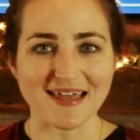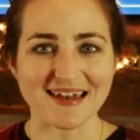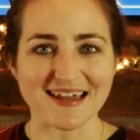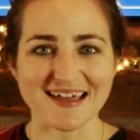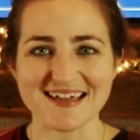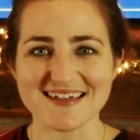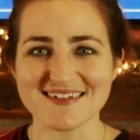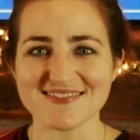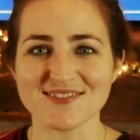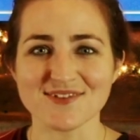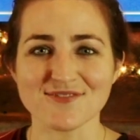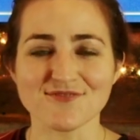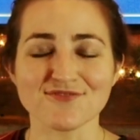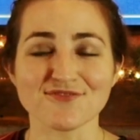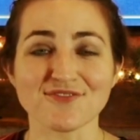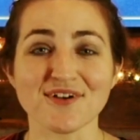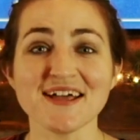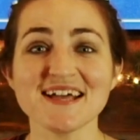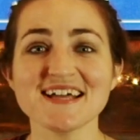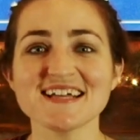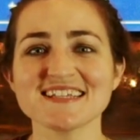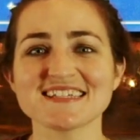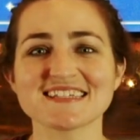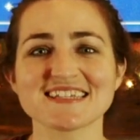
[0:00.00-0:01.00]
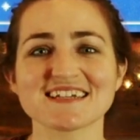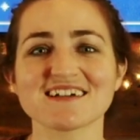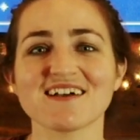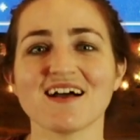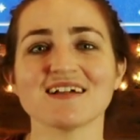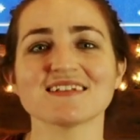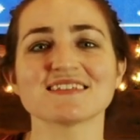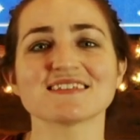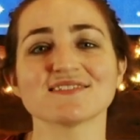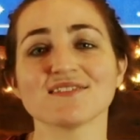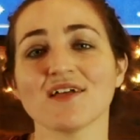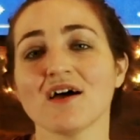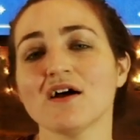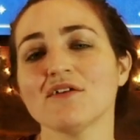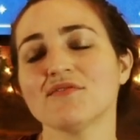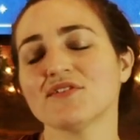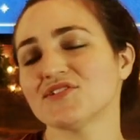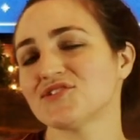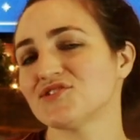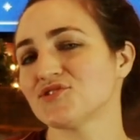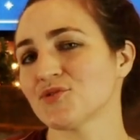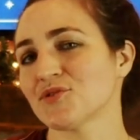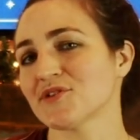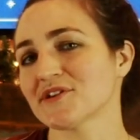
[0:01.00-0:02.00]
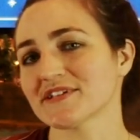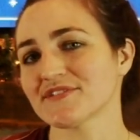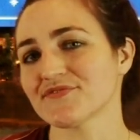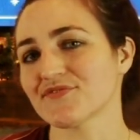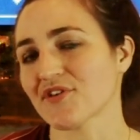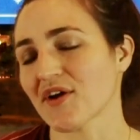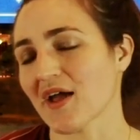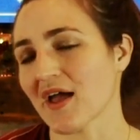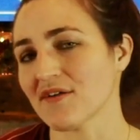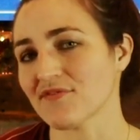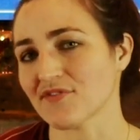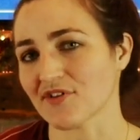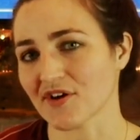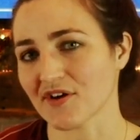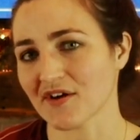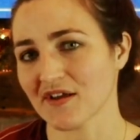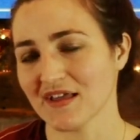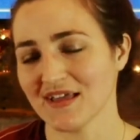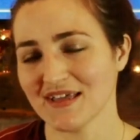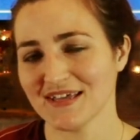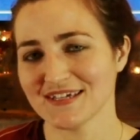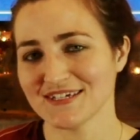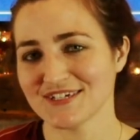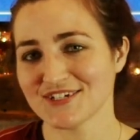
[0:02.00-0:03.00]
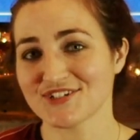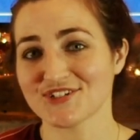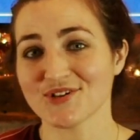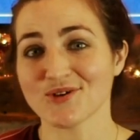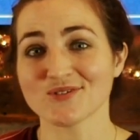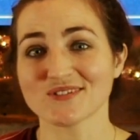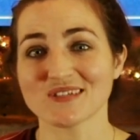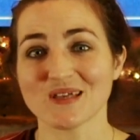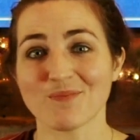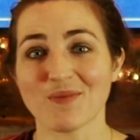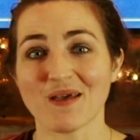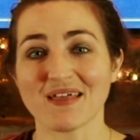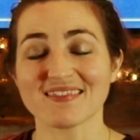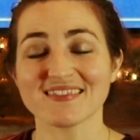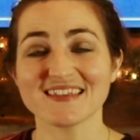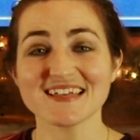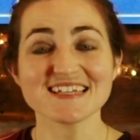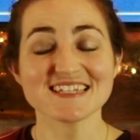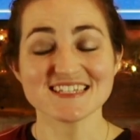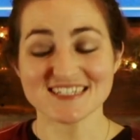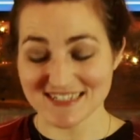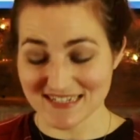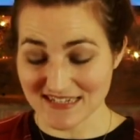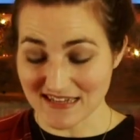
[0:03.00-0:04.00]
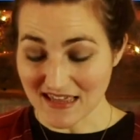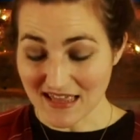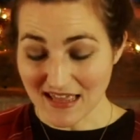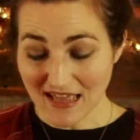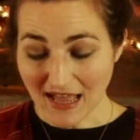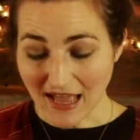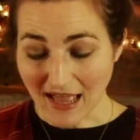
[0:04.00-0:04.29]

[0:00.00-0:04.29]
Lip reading: and the phrase "God's love endures forever" shows up at least,